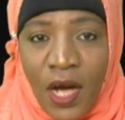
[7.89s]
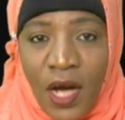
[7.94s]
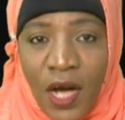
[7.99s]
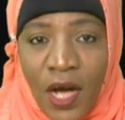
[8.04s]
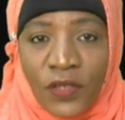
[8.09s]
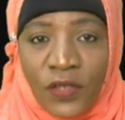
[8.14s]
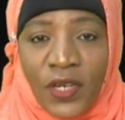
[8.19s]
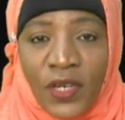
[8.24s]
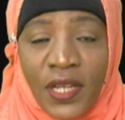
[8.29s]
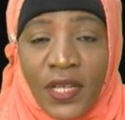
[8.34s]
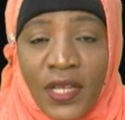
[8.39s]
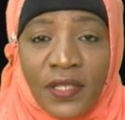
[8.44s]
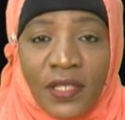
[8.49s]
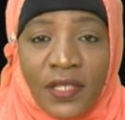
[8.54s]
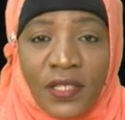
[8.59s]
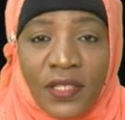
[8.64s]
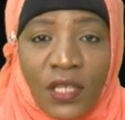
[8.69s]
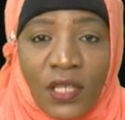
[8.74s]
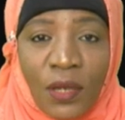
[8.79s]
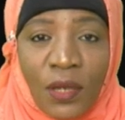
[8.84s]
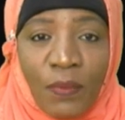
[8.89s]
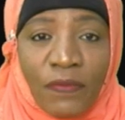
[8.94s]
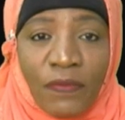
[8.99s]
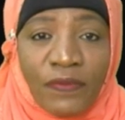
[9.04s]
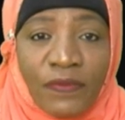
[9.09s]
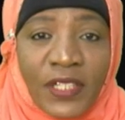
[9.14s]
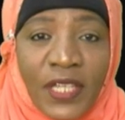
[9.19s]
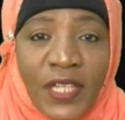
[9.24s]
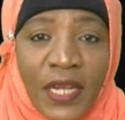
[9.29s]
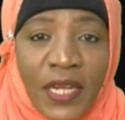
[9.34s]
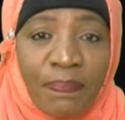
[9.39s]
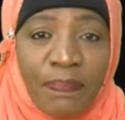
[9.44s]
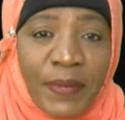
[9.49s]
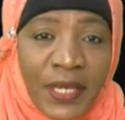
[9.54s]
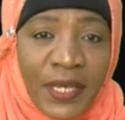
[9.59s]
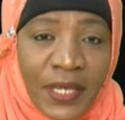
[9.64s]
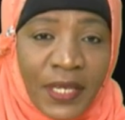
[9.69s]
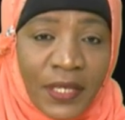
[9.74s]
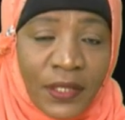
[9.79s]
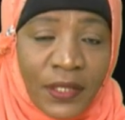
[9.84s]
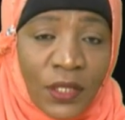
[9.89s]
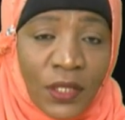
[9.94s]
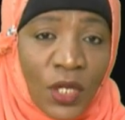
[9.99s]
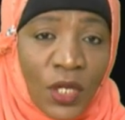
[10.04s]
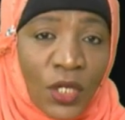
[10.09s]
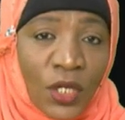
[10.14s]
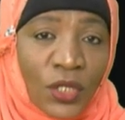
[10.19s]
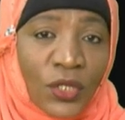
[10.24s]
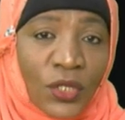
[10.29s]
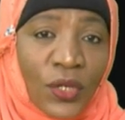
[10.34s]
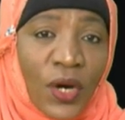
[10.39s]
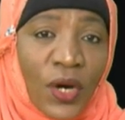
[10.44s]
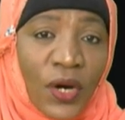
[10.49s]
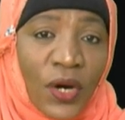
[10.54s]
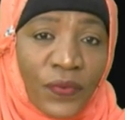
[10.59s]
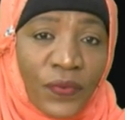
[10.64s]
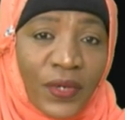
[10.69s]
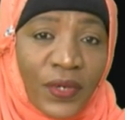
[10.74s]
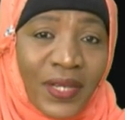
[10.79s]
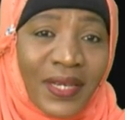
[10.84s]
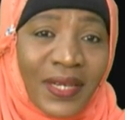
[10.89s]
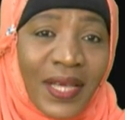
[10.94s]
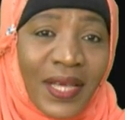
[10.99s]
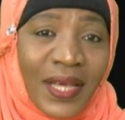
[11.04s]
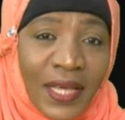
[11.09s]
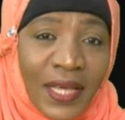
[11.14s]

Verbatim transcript: has released the sum of 10 billion naira